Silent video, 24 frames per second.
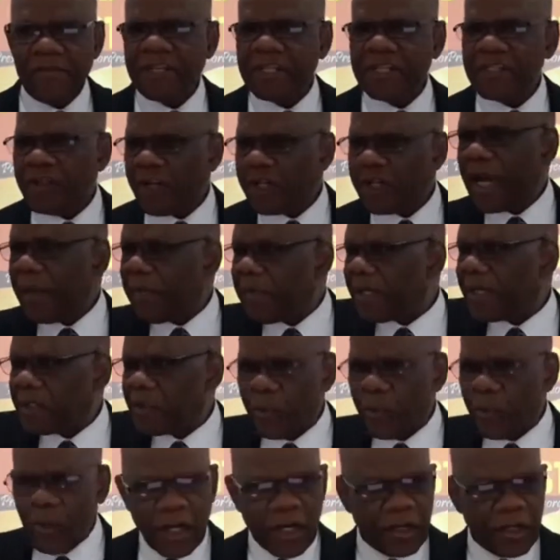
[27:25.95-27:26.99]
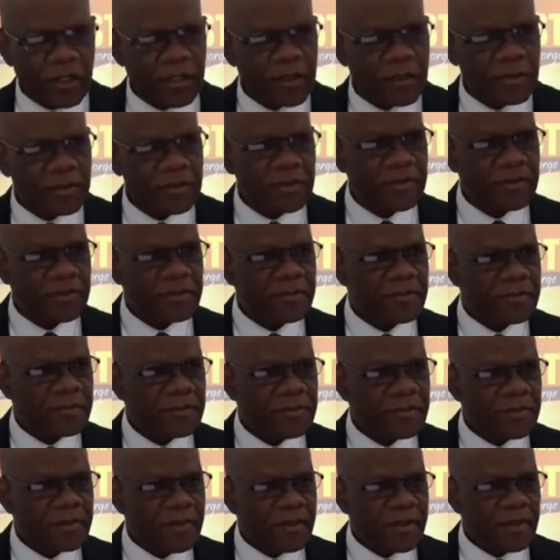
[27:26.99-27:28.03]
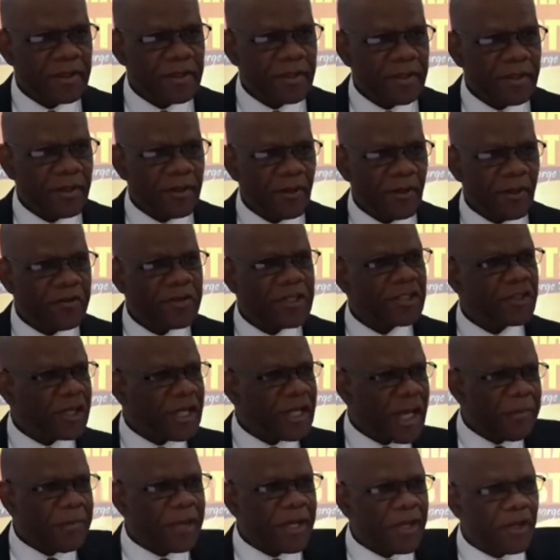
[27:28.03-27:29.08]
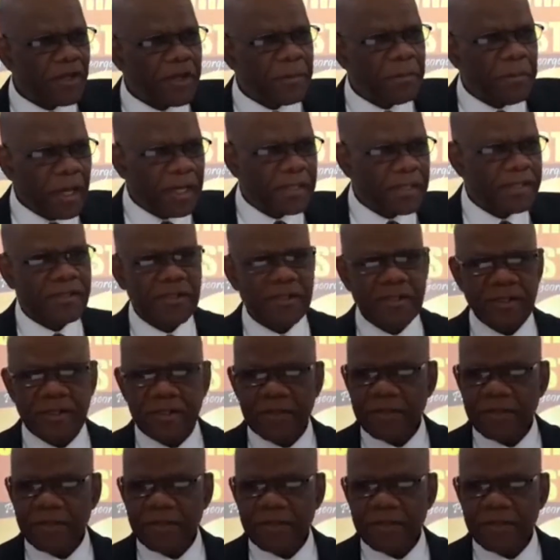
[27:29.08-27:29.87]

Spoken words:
if it is not happening at work, or if it is not happening on the bus,